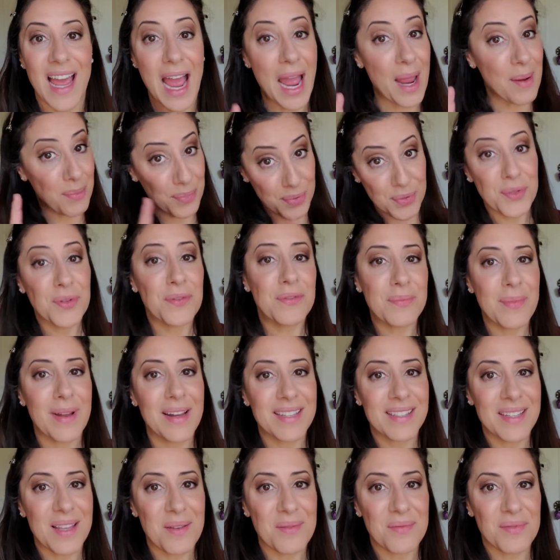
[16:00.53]
I proved
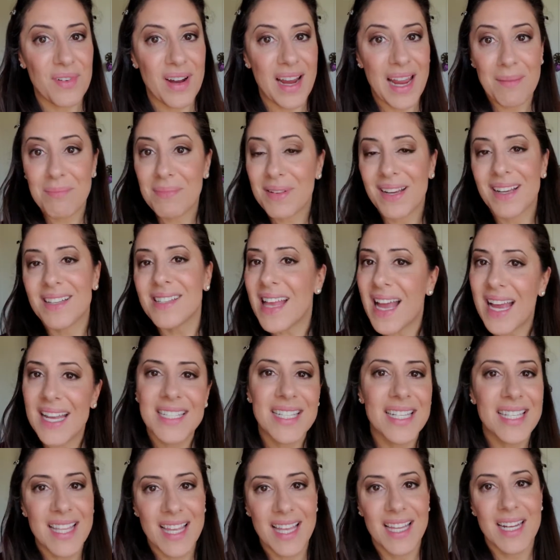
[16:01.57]
myself right because I
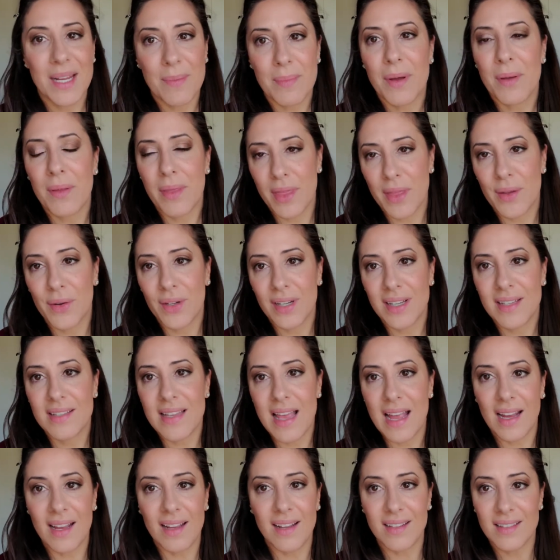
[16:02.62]
did that in about 30
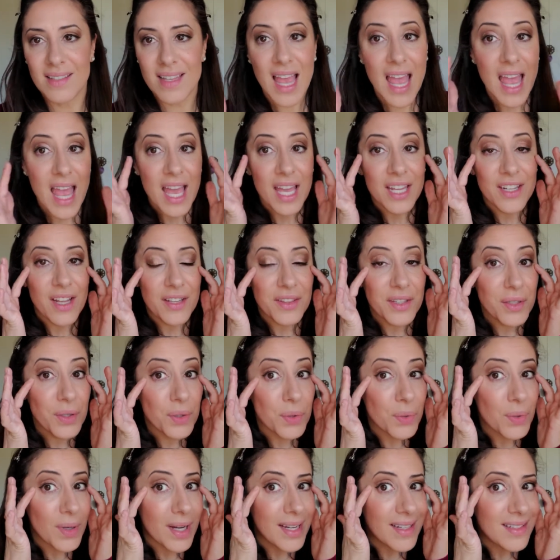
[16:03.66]
seconds. Not the
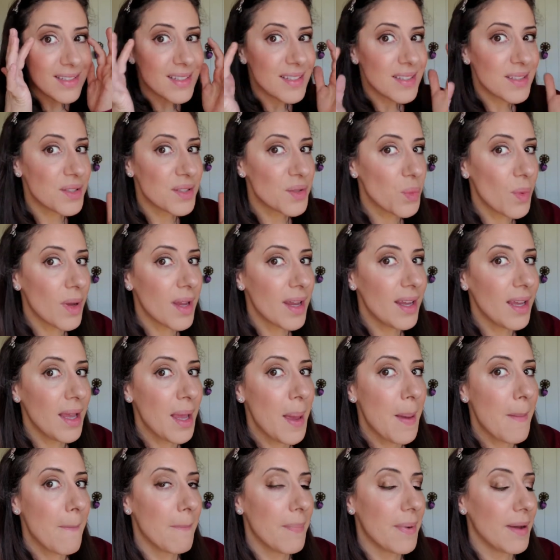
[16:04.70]
craziest wing,
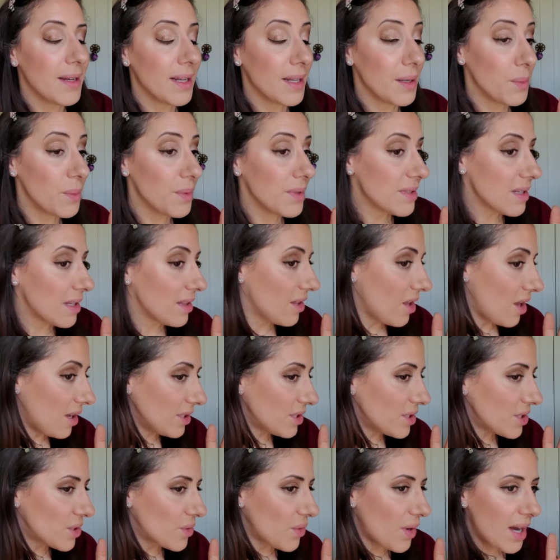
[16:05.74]
but it was a
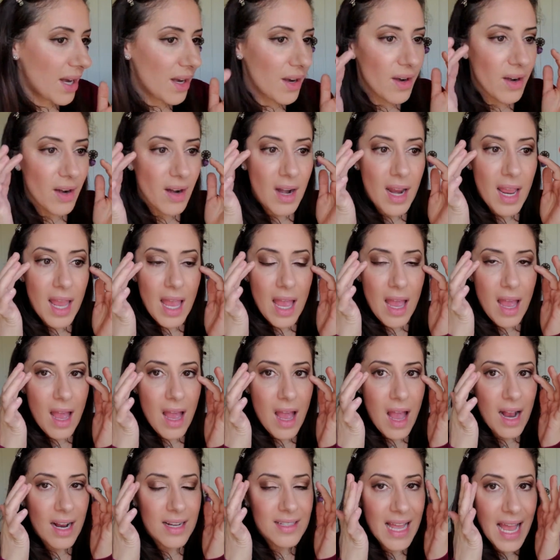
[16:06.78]
lot straighter
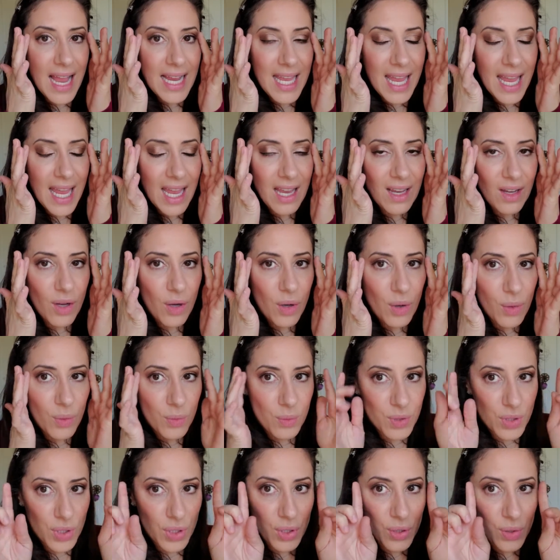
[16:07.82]
because I can't go
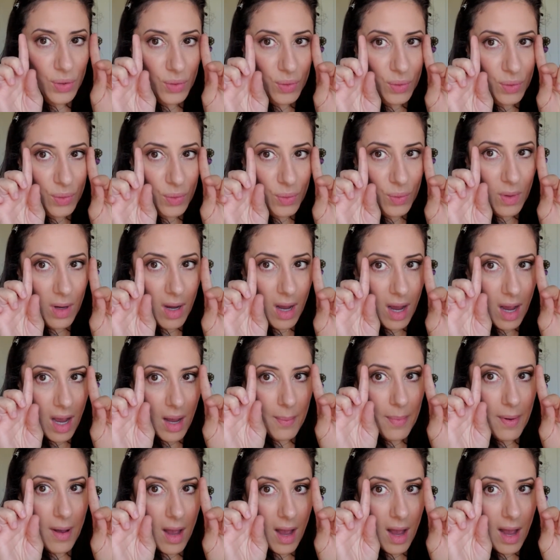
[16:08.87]
too
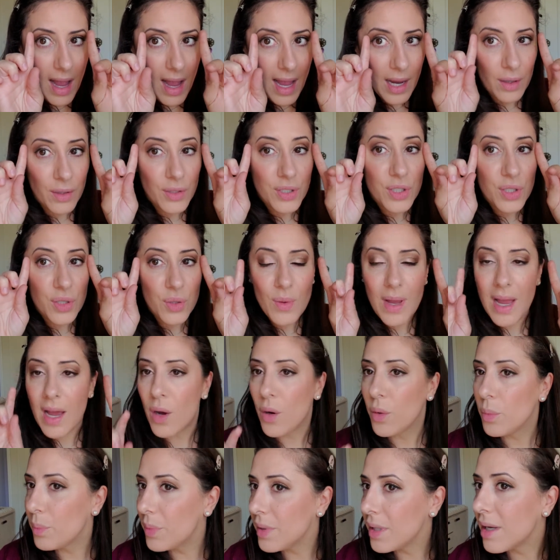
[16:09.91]
up high or too
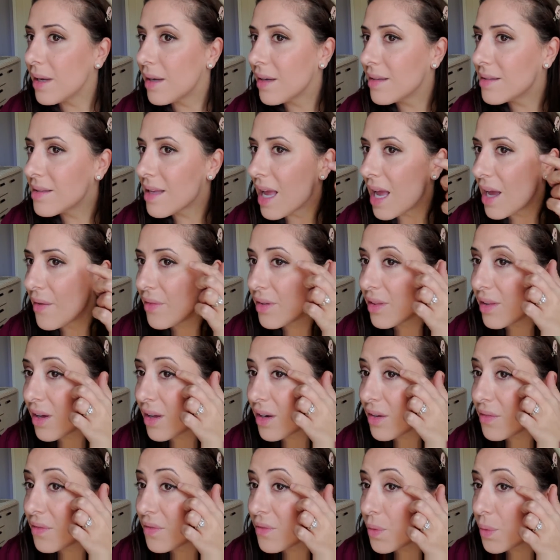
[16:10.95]
out because I have a lot
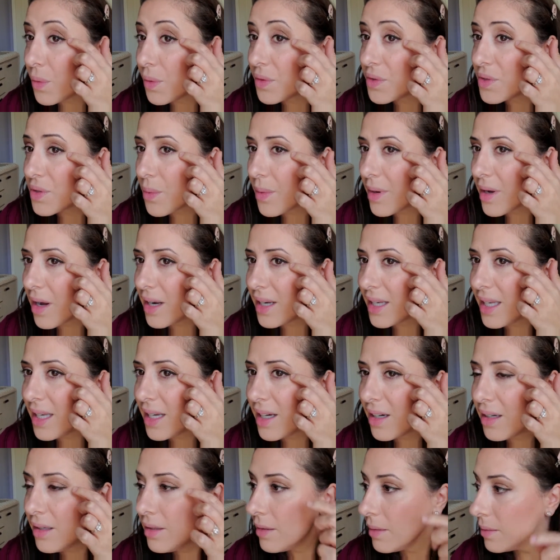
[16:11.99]
of folds going on
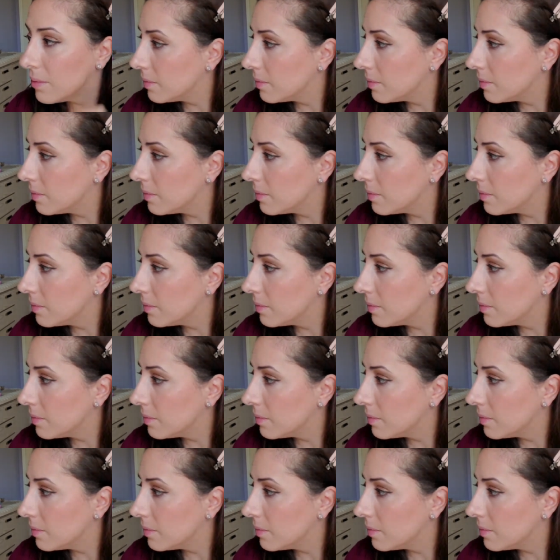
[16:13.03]
here.